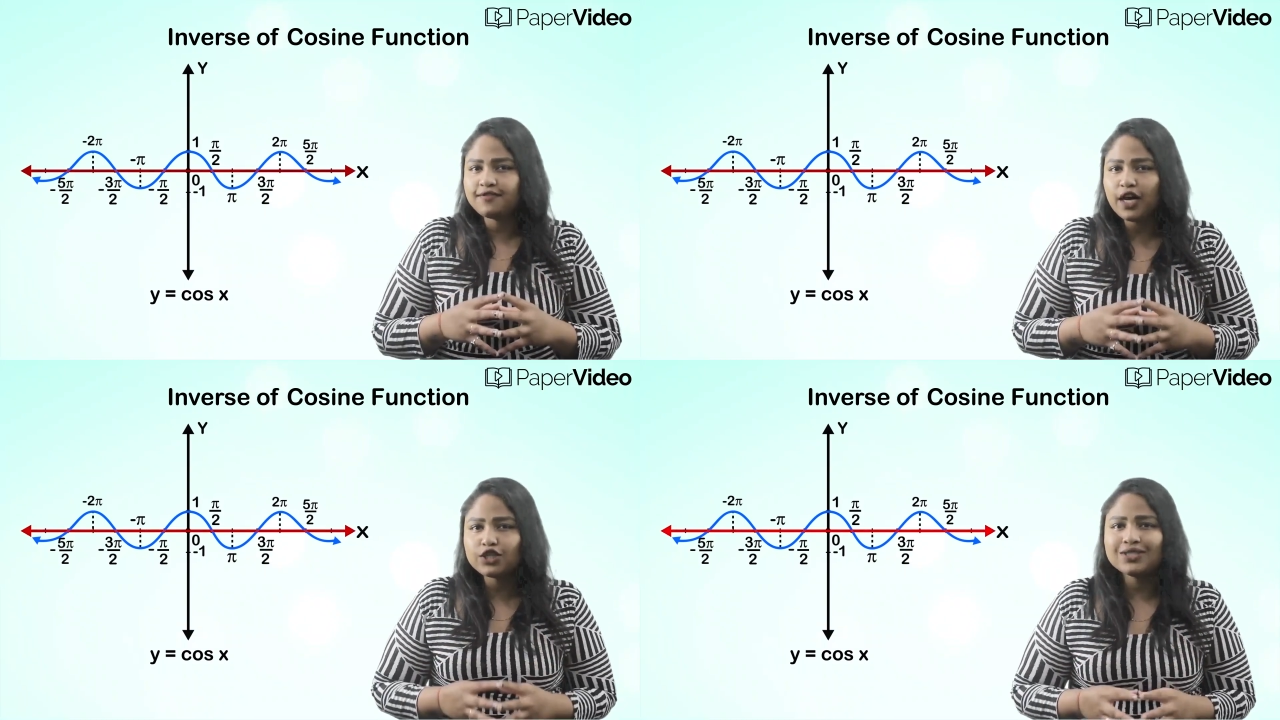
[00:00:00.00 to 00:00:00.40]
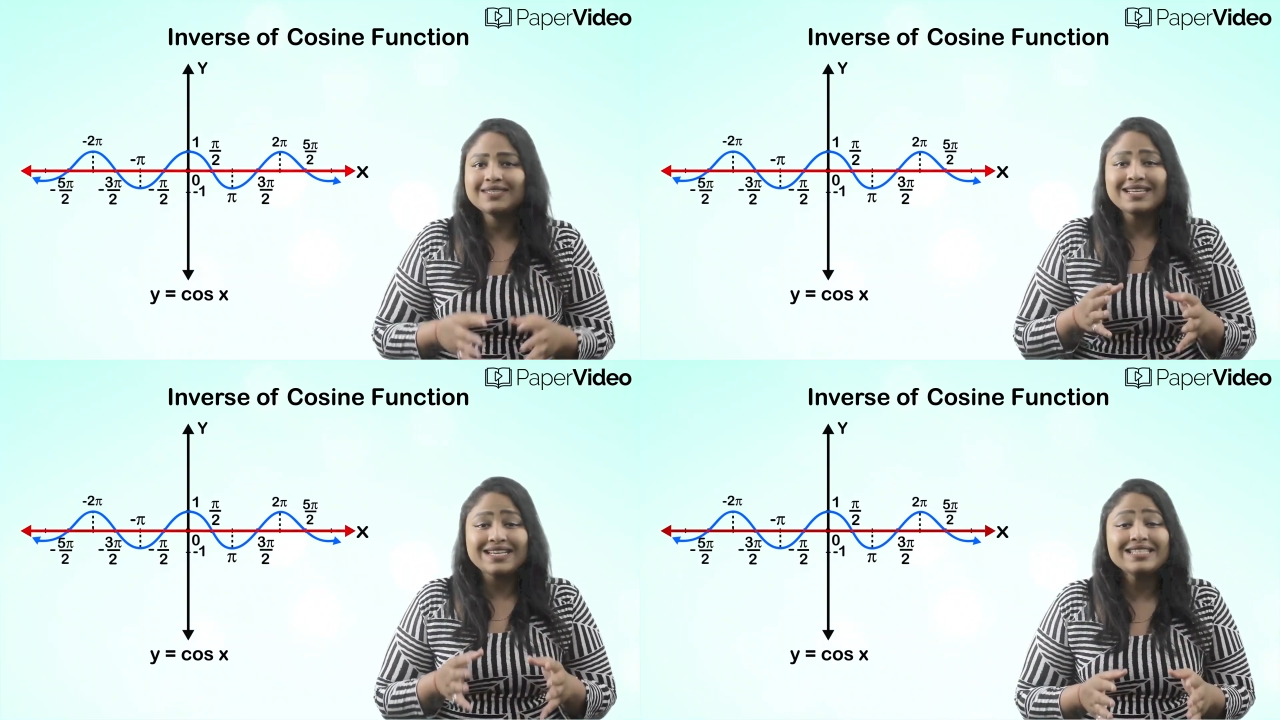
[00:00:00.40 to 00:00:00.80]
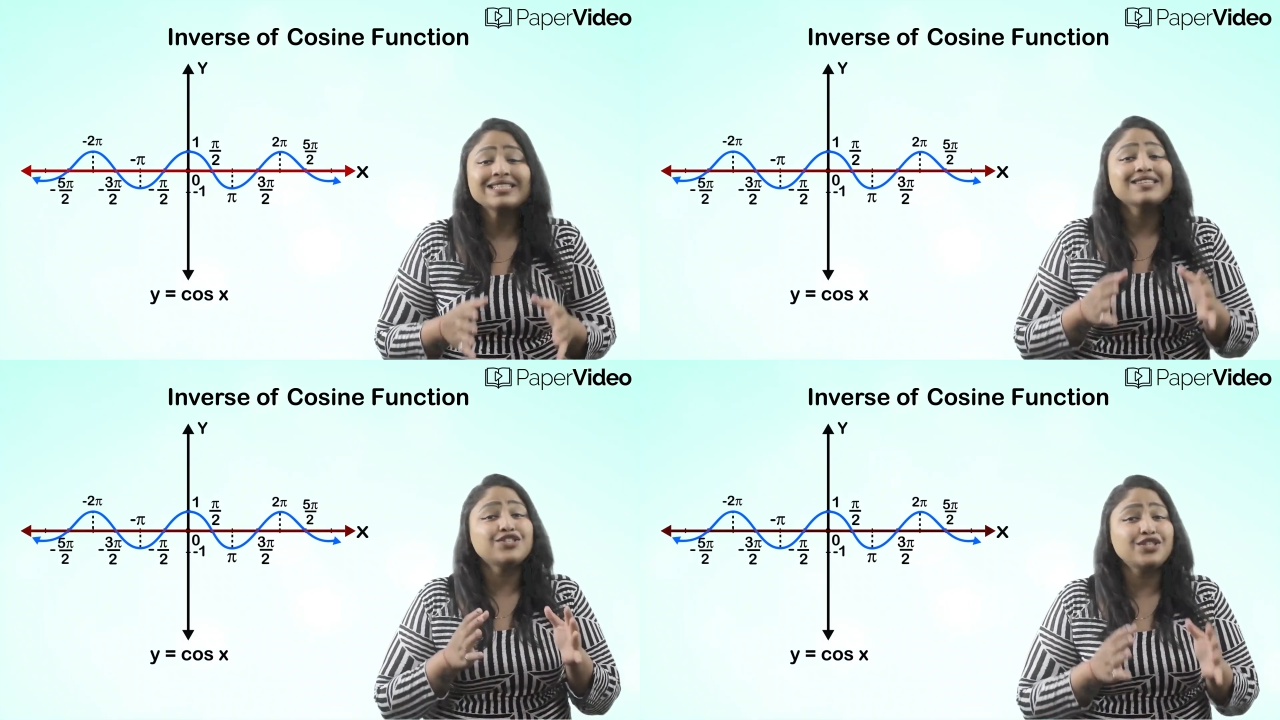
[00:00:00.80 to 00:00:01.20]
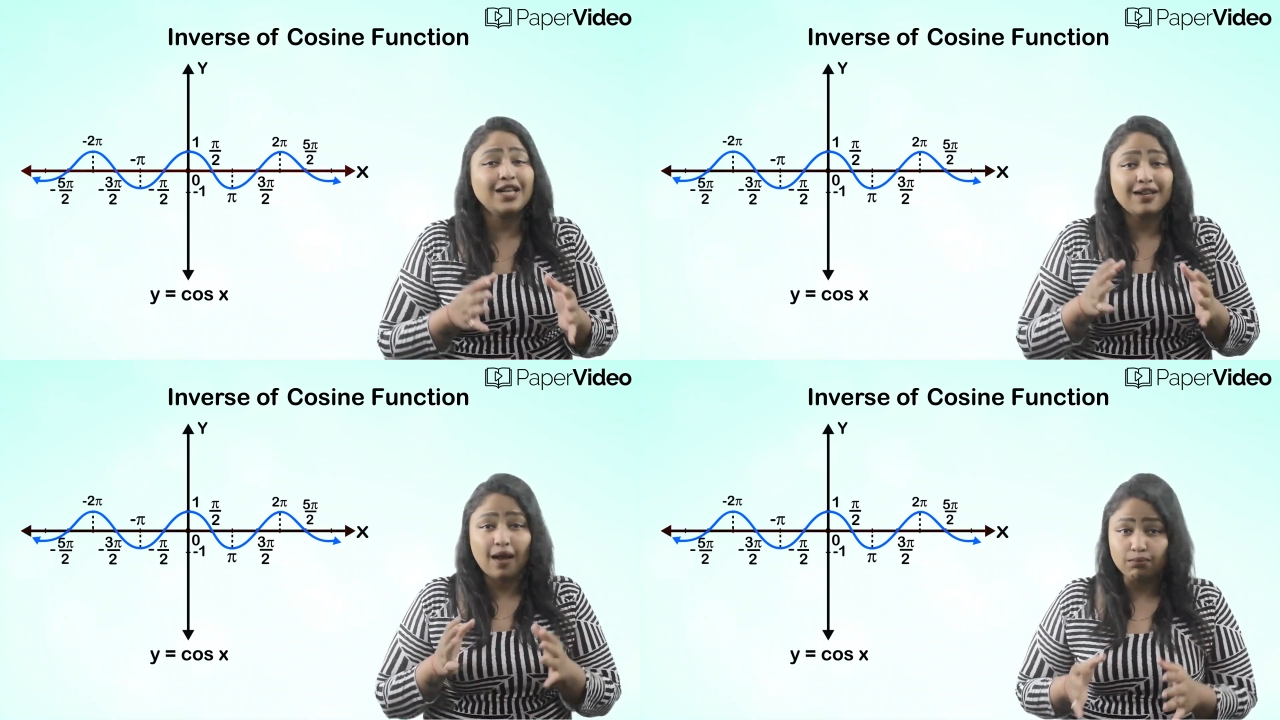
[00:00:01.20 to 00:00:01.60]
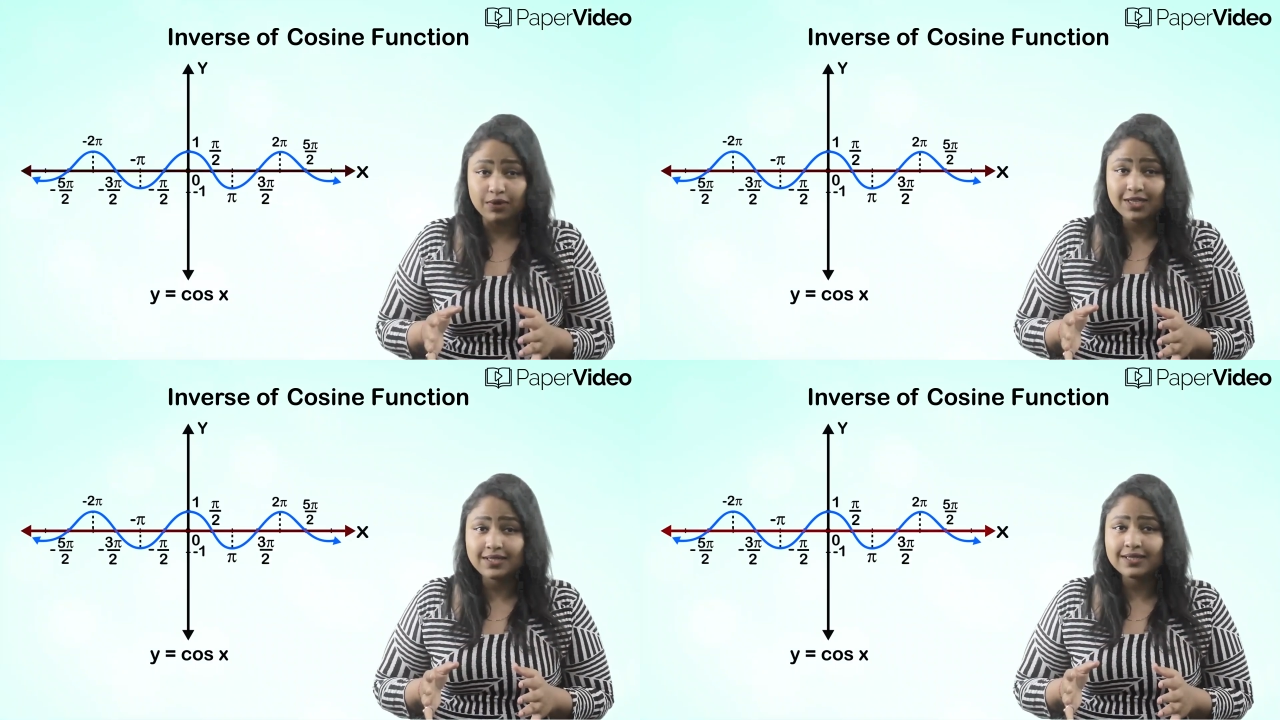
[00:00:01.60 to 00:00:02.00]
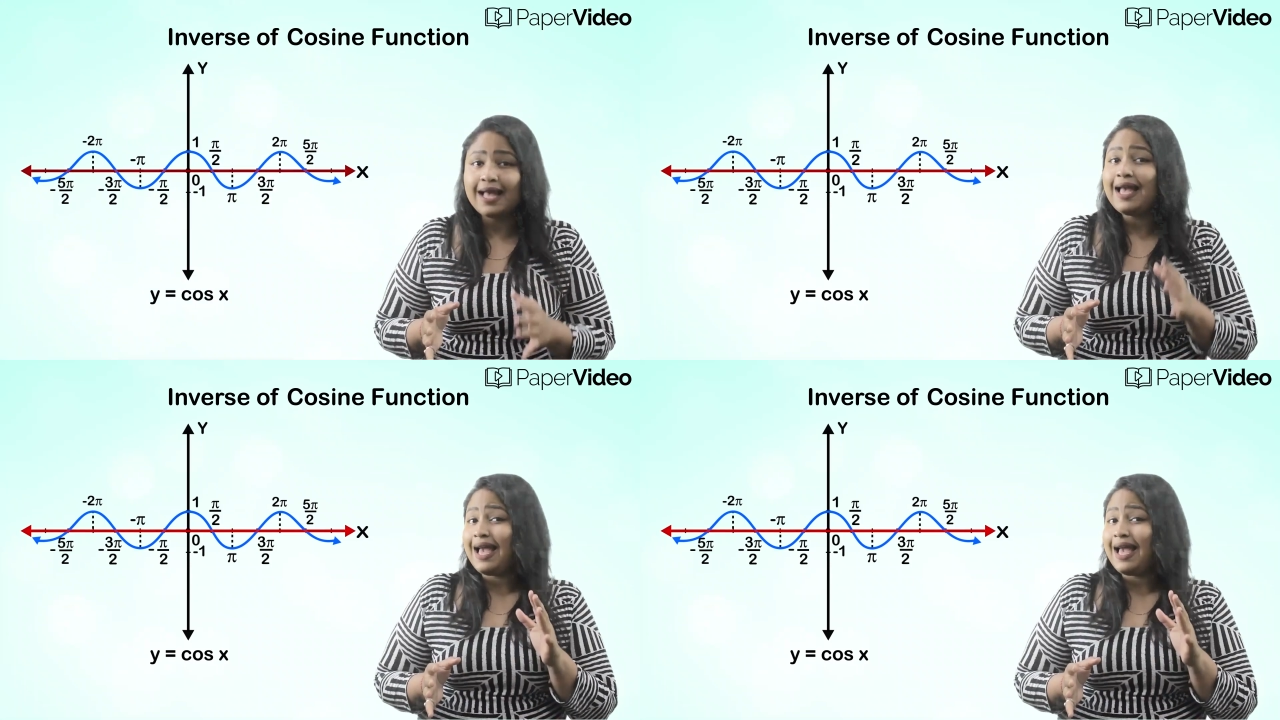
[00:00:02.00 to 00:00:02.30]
function is real numbers,